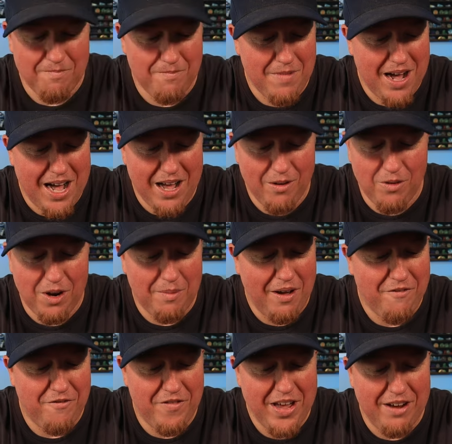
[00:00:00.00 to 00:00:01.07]
One of
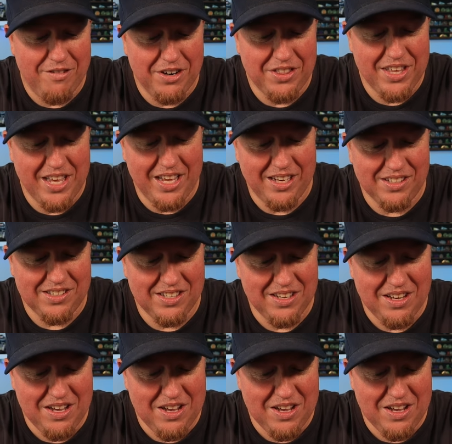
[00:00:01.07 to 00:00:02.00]
my favorite things.